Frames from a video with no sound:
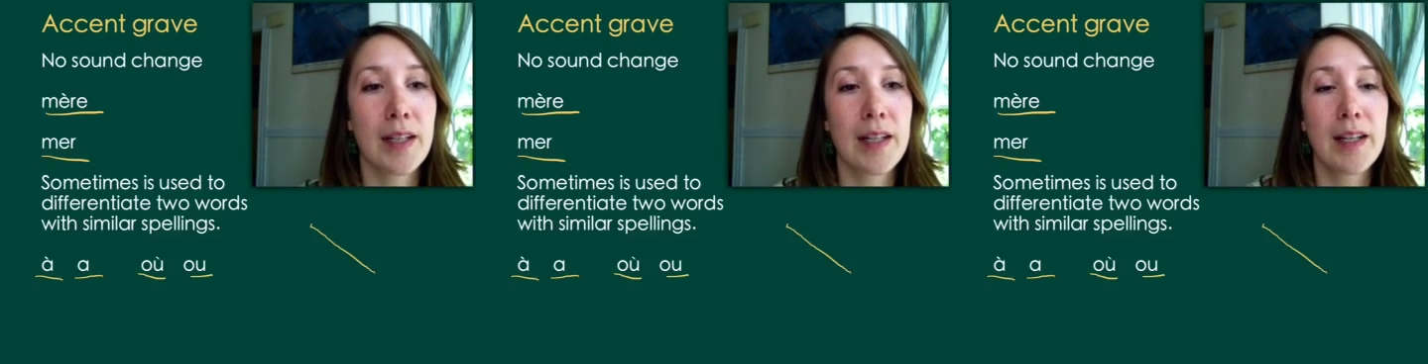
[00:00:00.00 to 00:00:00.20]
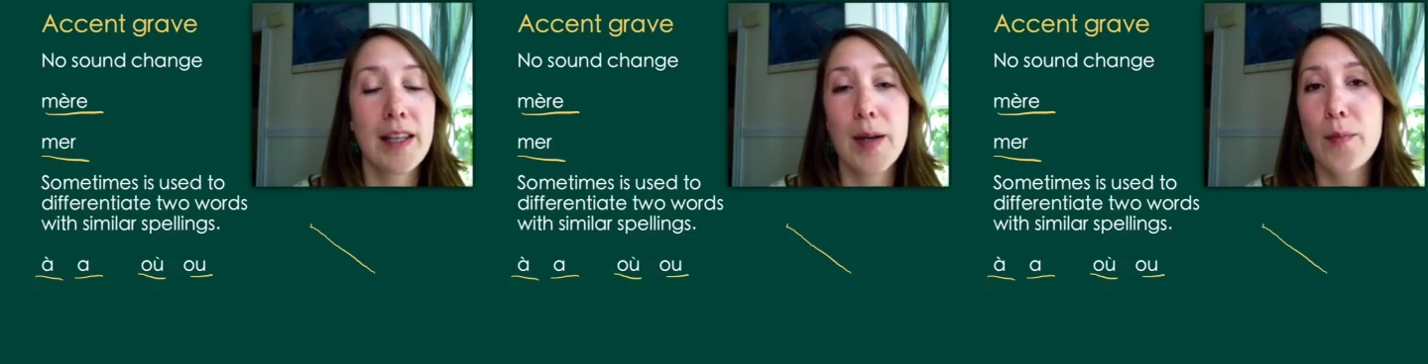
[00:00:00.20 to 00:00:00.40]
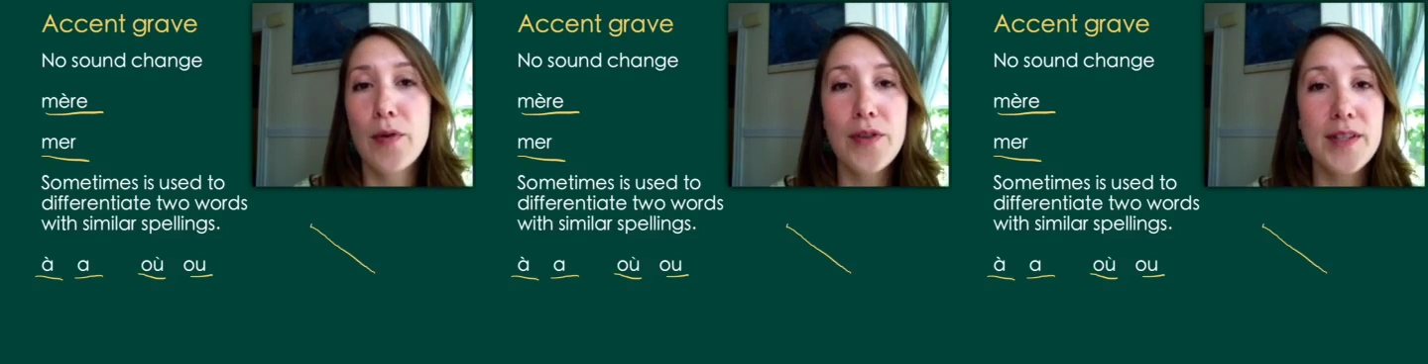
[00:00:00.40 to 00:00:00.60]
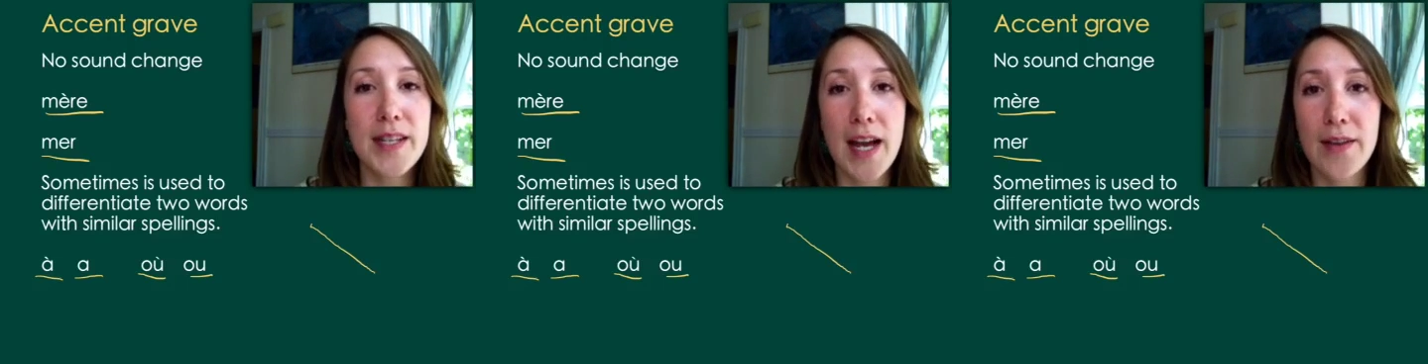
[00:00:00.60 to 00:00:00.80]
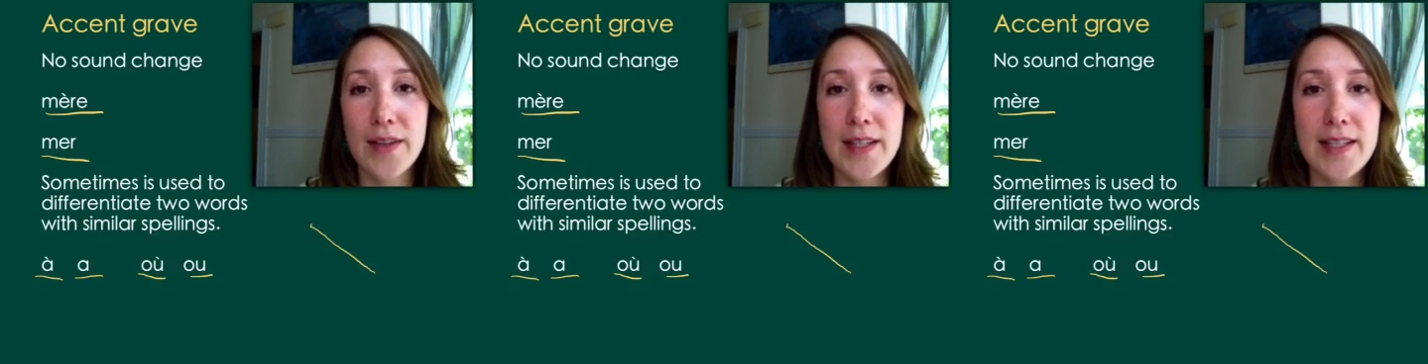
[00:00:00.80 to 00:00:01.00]
They both
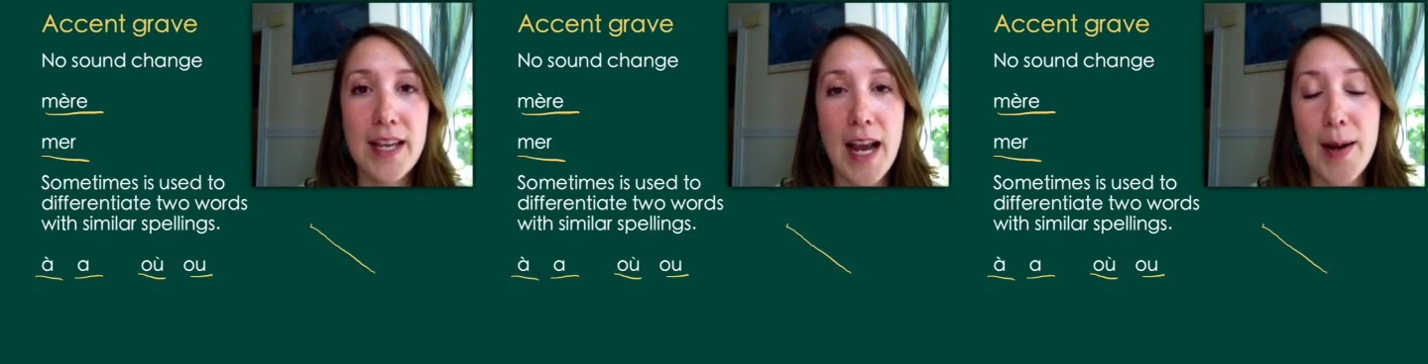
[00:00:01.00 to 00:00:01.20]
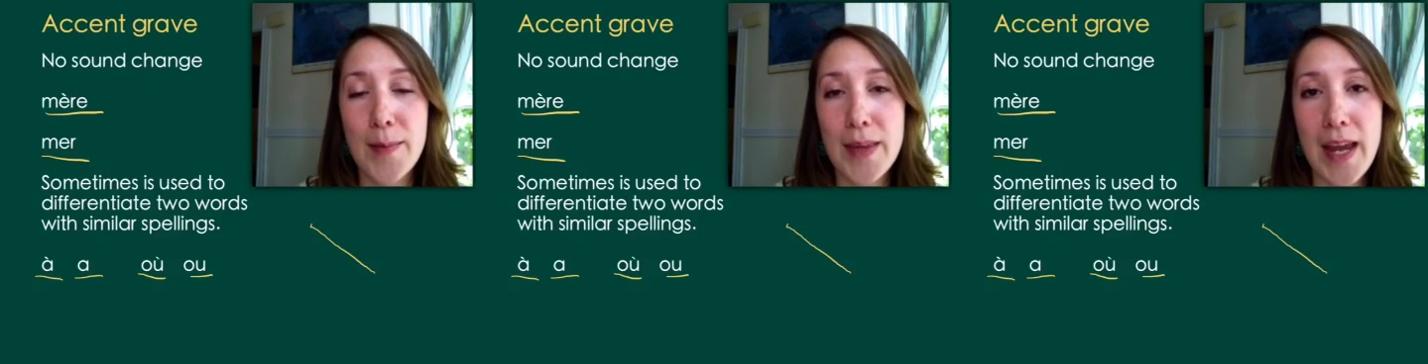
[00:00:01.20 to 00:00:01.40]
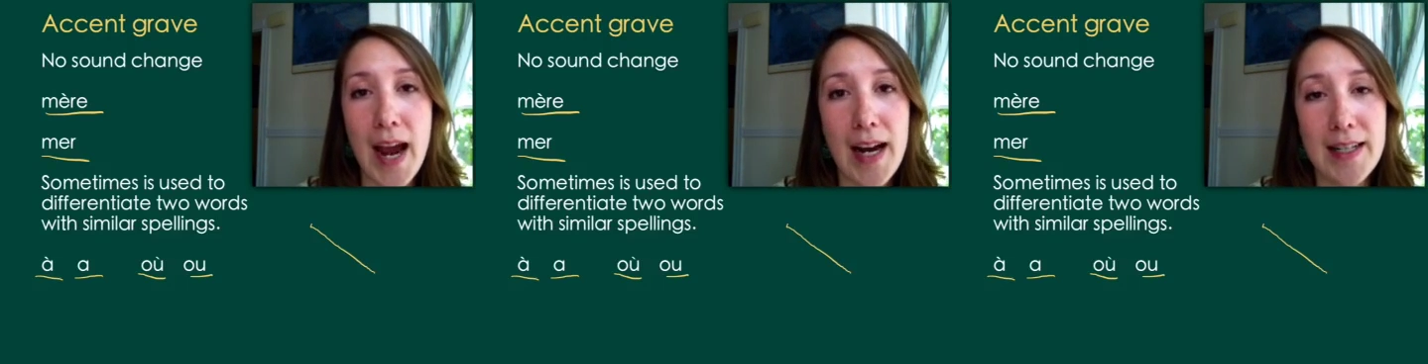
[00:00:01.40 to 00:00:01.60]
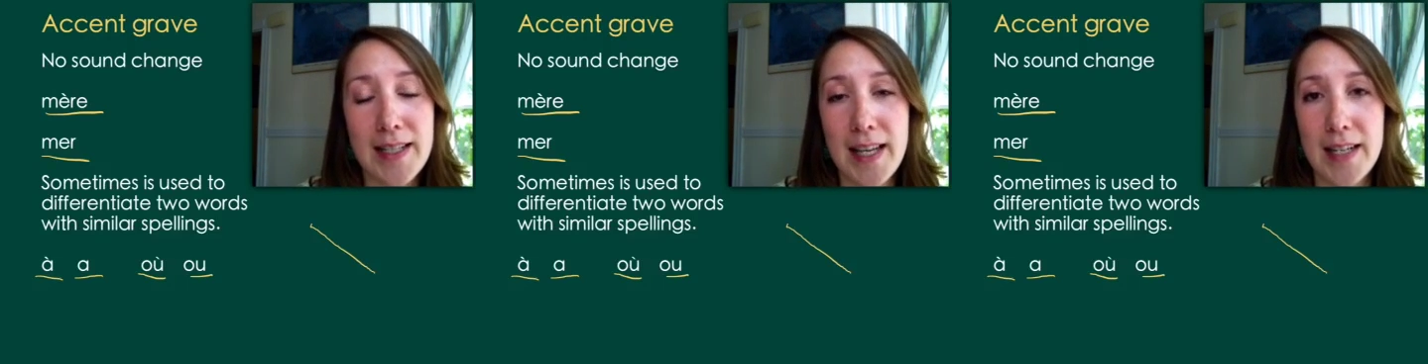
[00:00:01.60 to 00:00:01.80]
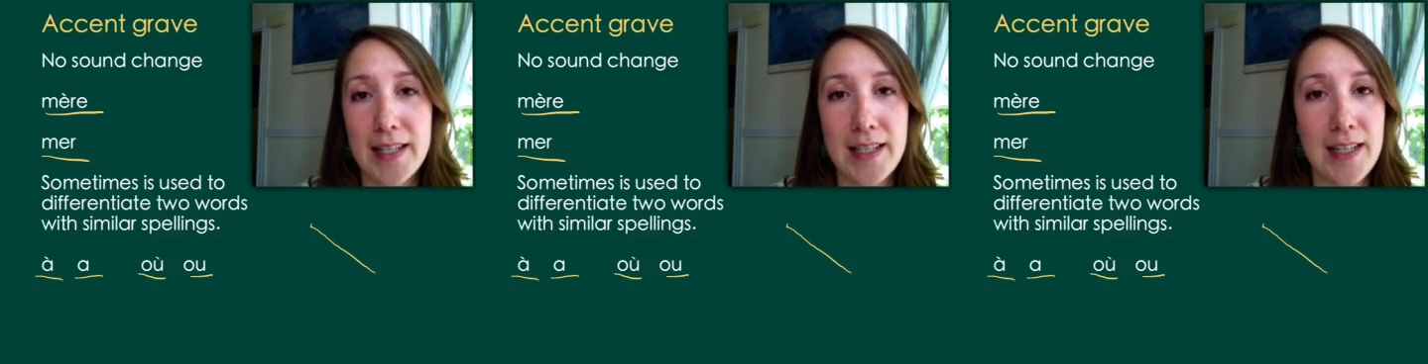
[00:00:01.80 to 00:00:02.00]
sound the same. The accent